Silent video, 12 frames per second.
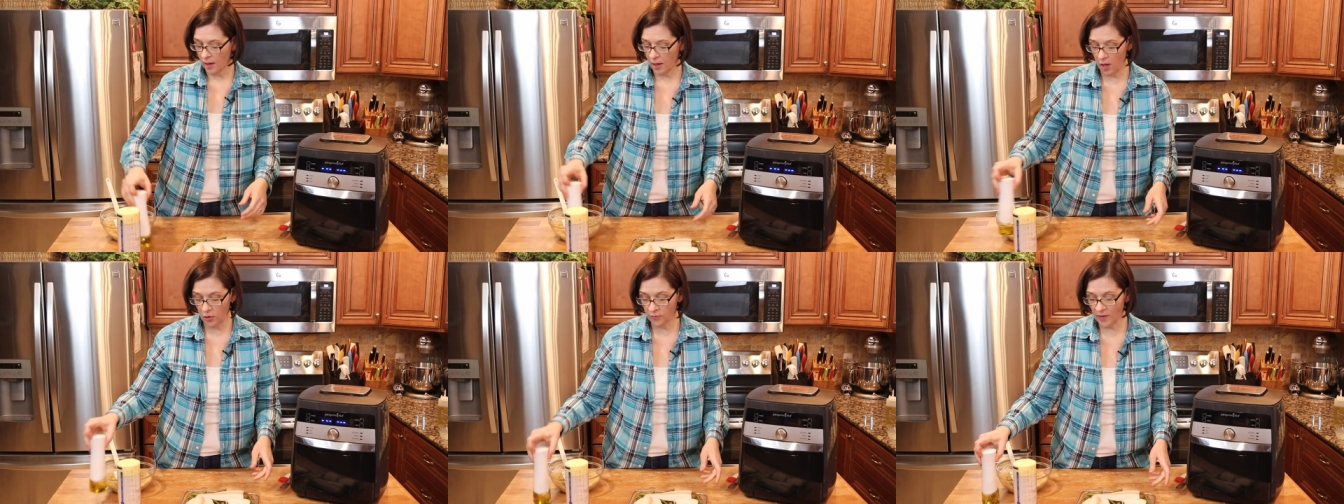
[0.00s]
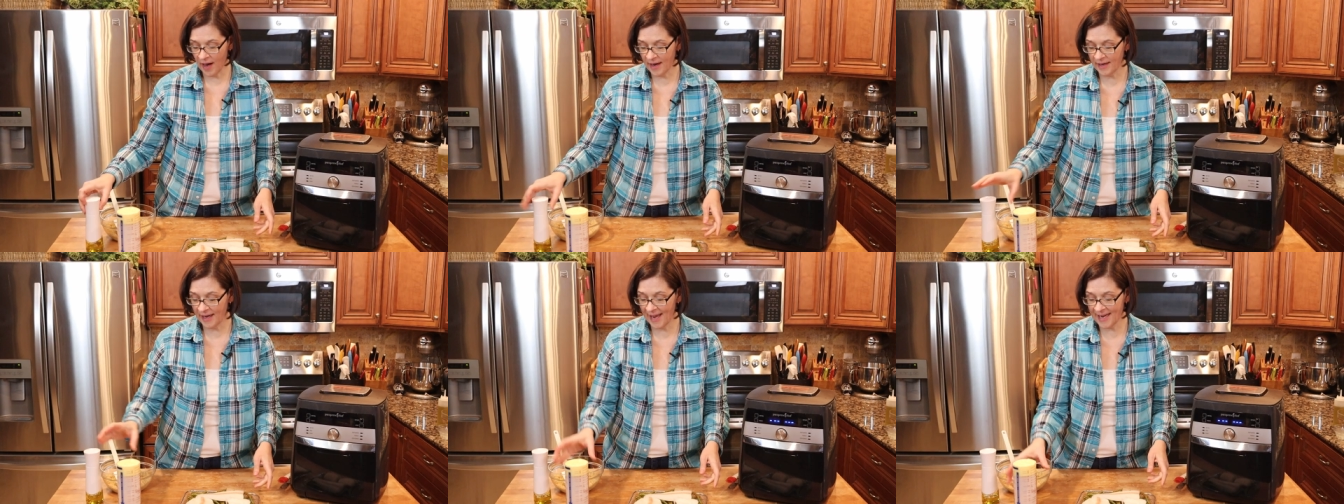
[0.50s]
All
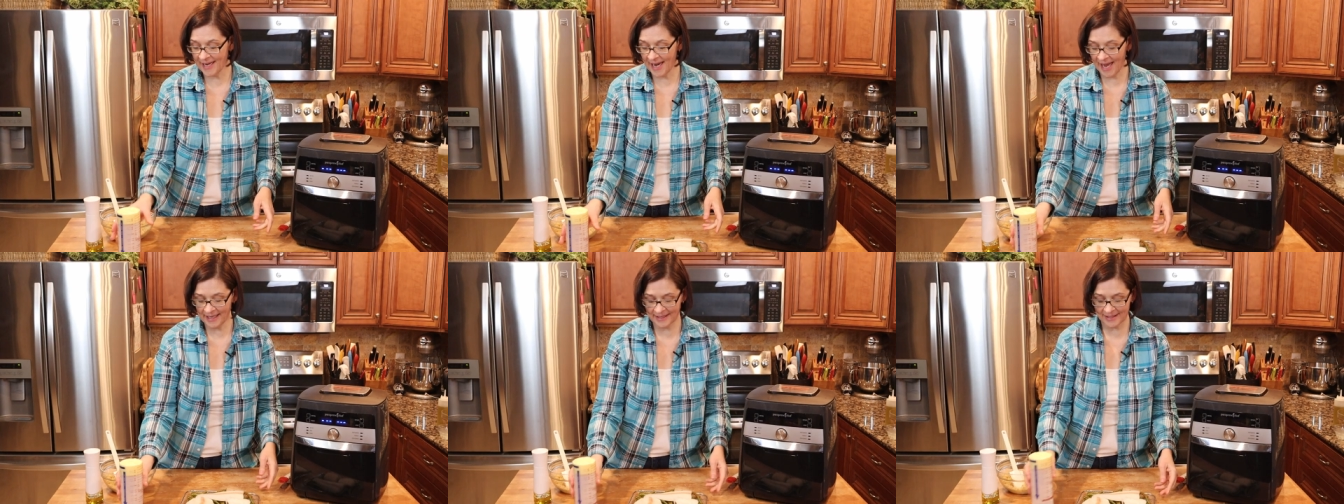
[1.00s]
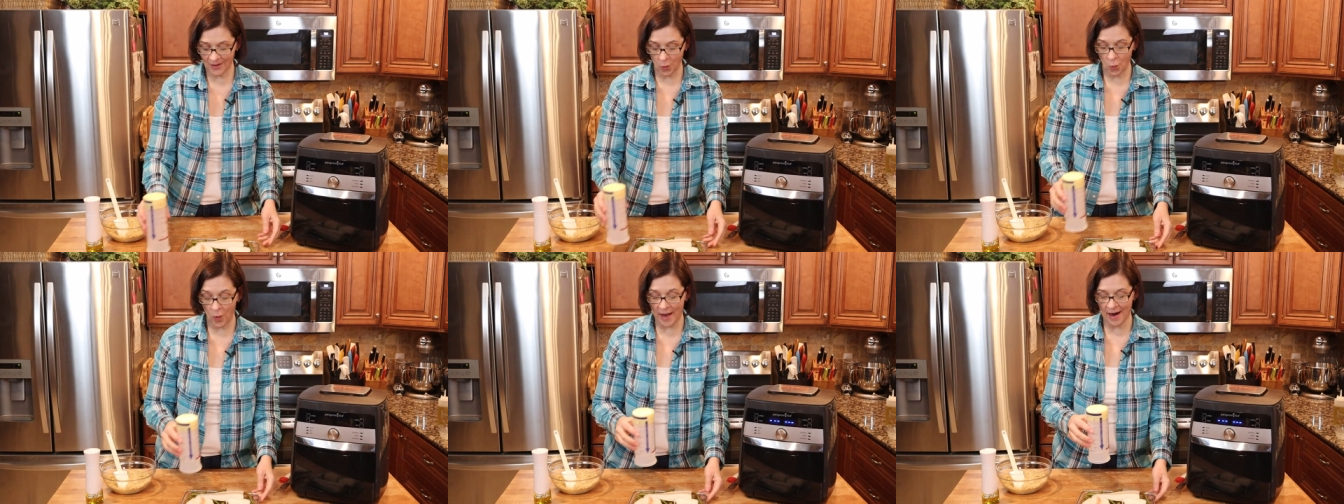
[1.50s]
right, and next
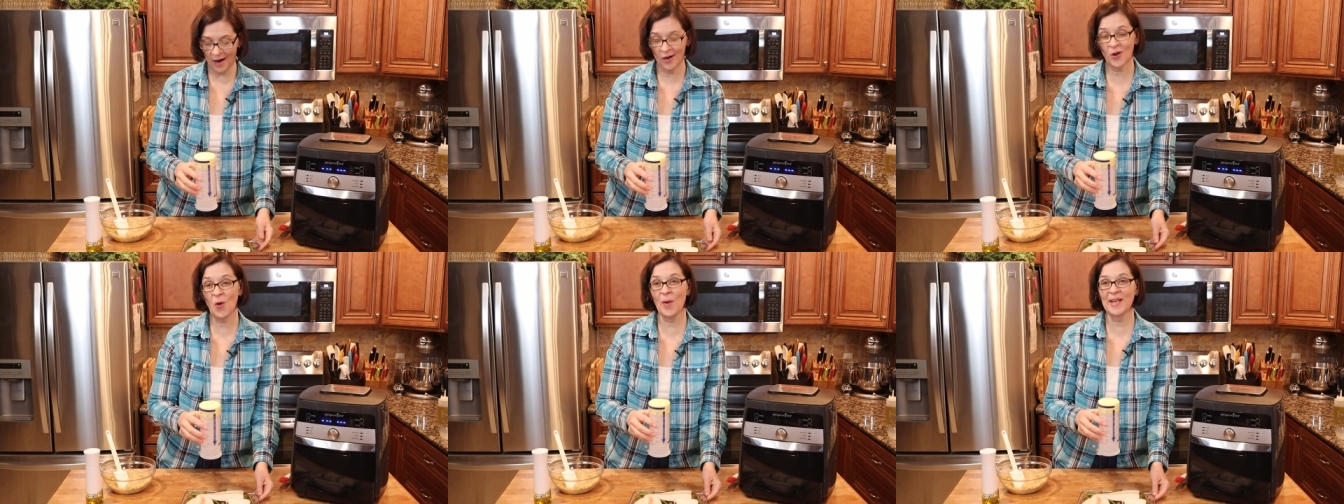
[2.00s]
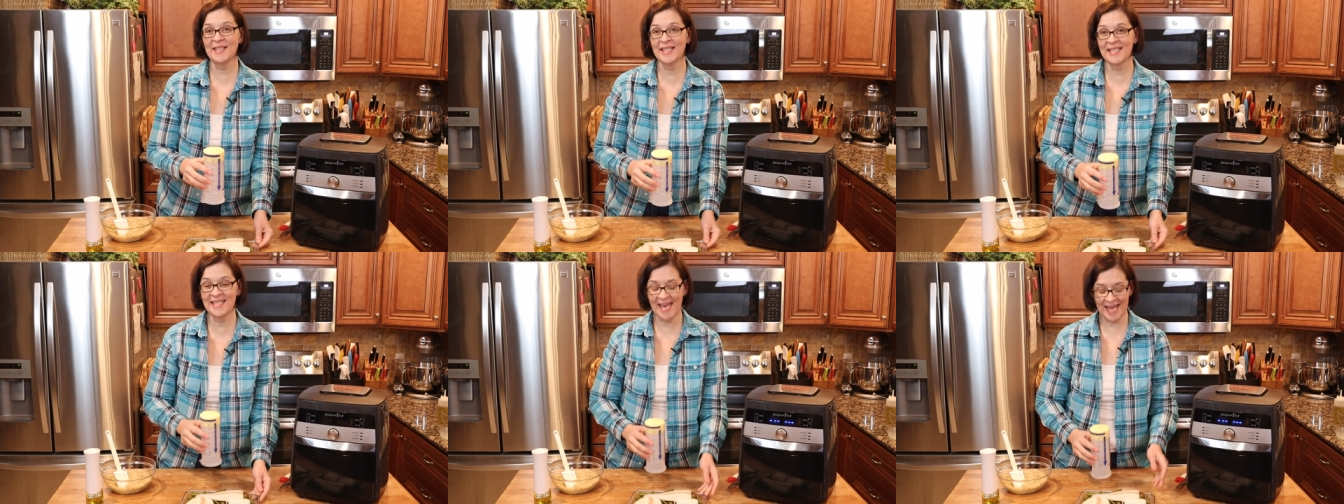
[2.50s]
we are going
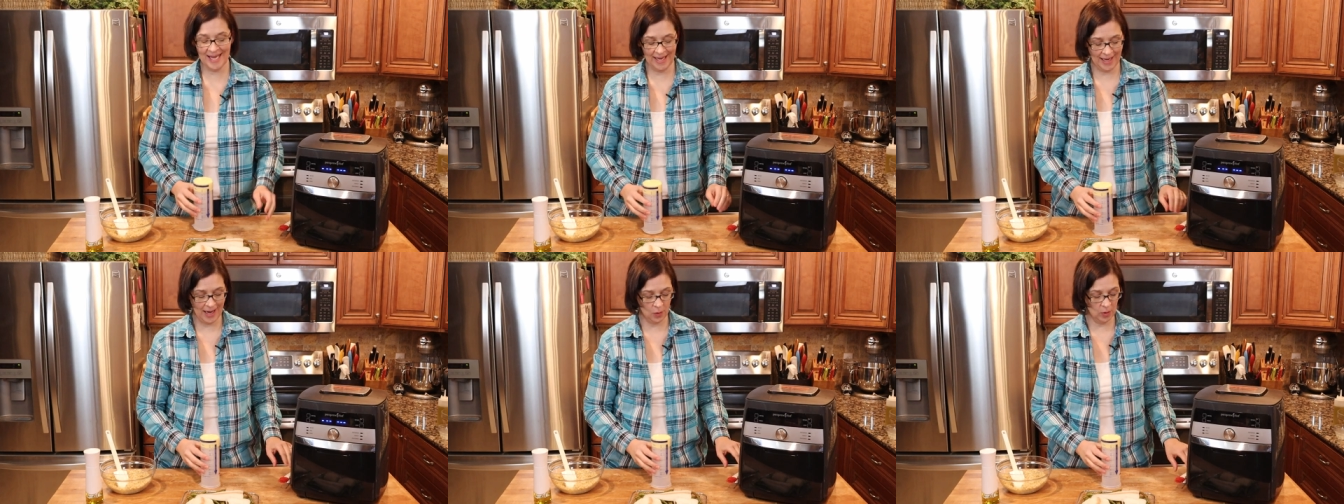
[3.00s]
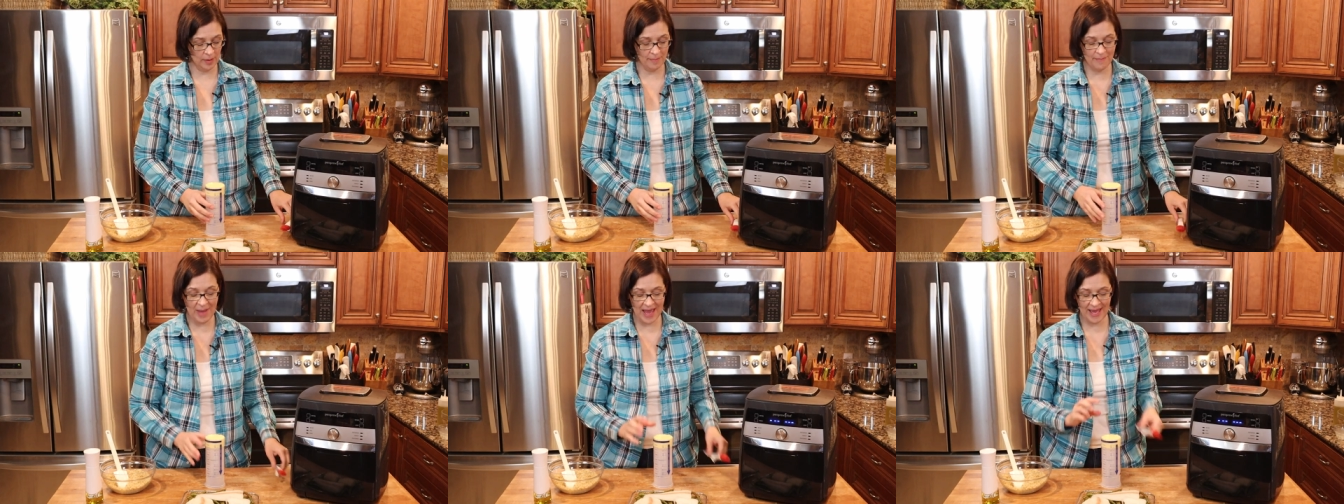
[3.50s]
to take our
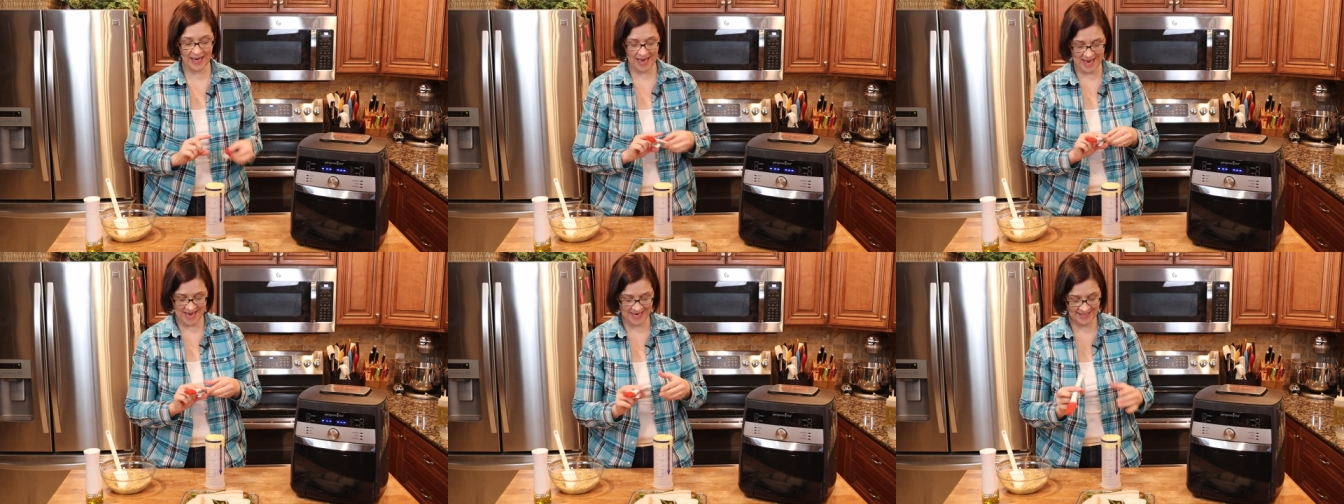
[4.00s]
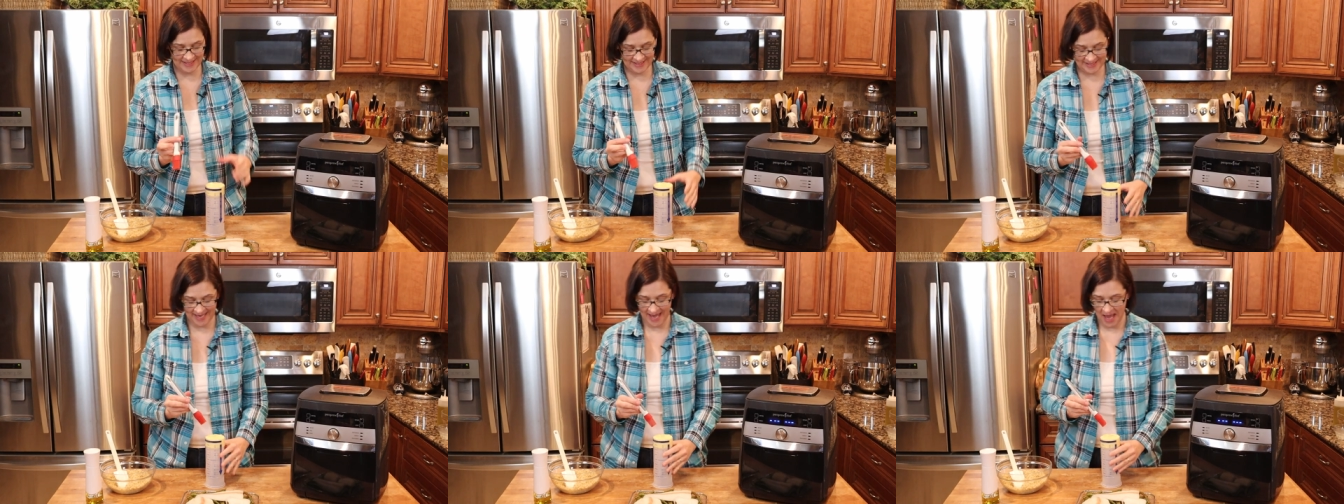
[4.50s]

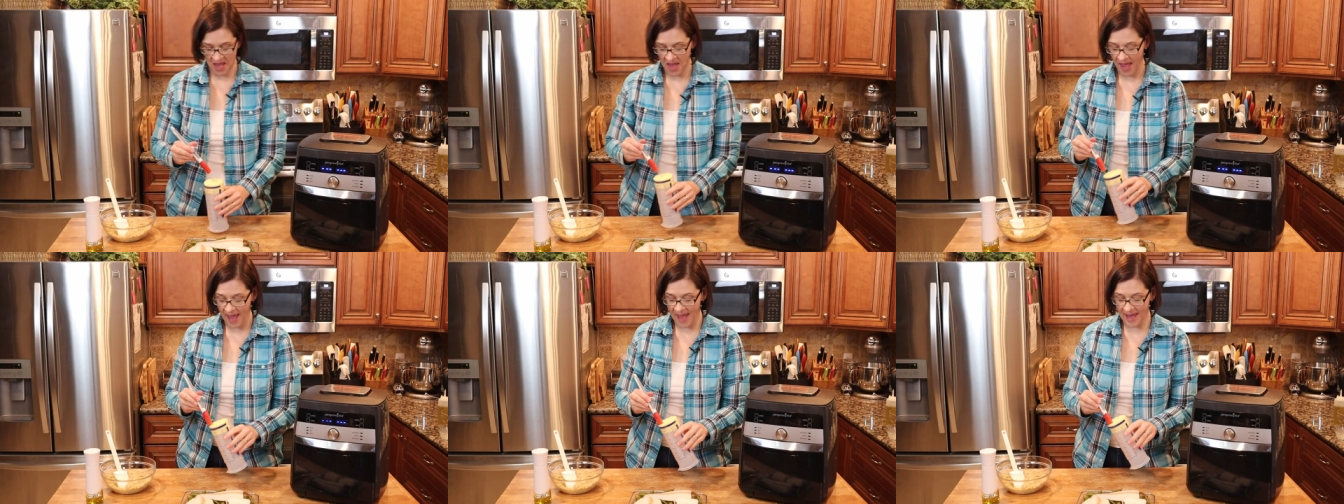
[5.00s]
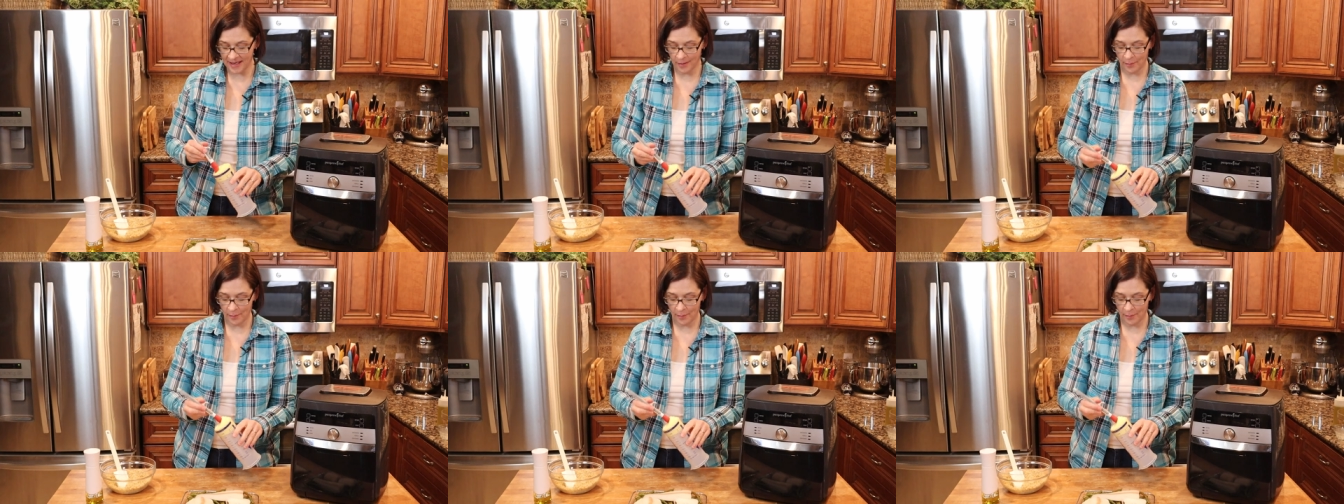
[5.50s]
mayonnaise and